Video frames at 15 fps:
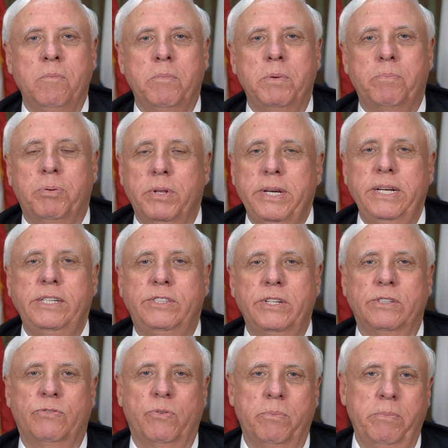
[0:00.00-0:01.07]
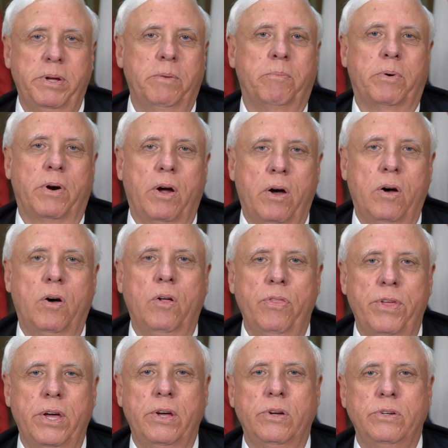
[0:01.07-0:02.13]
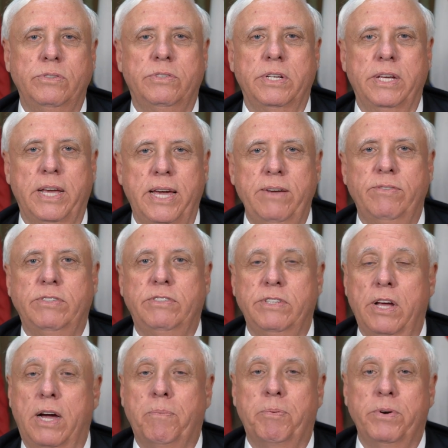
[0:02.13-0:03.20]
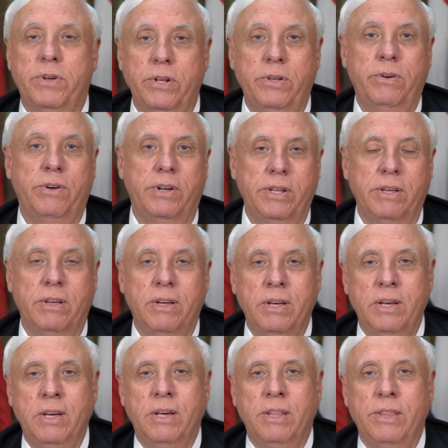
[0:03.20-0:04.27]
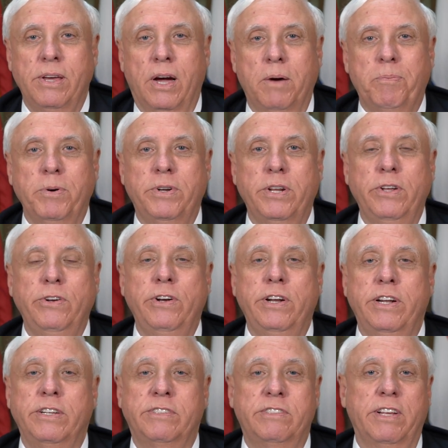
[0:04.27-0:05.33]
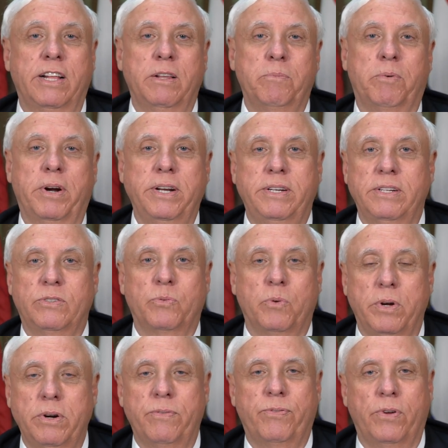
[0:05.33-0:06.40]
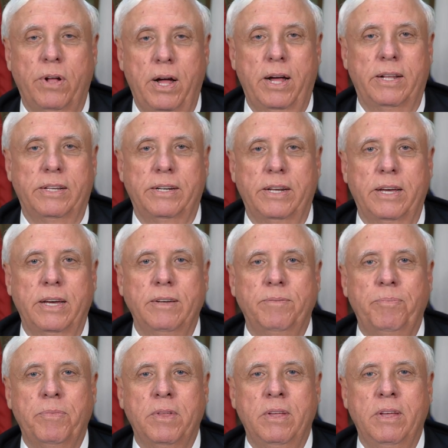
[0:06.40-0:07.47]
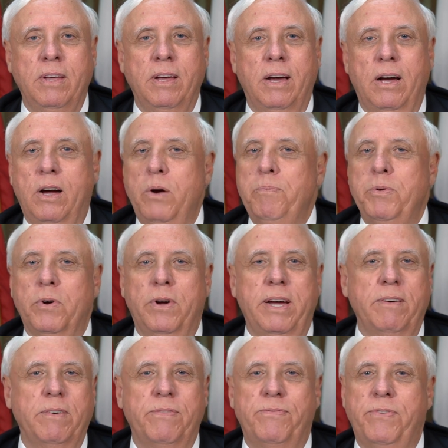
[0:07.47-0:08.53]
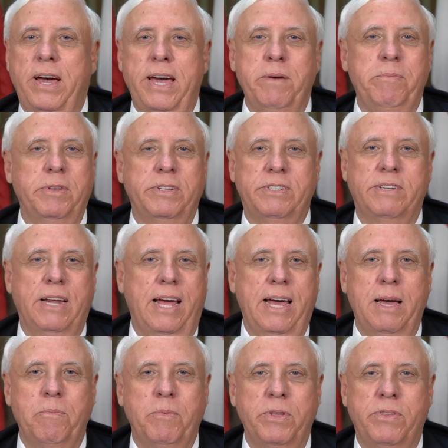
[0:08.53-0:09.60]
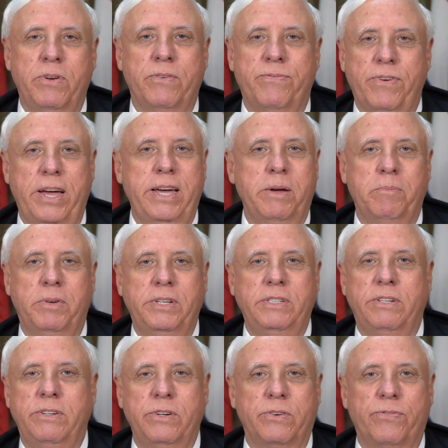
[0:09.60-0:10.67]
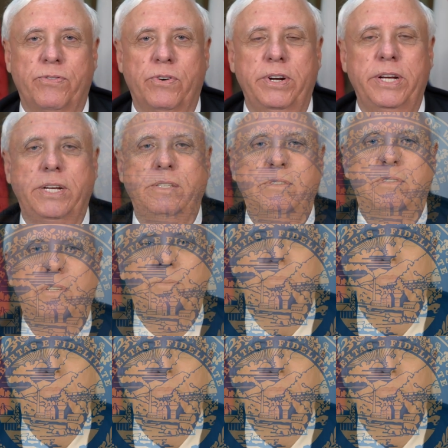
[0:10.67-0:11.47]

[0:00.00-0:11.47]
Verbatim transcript: But please just remember all those that gave us the opportunity, the opportunity to celebrate this wonderful holiday. I hope you'll have a fabulous time with your families and your friends.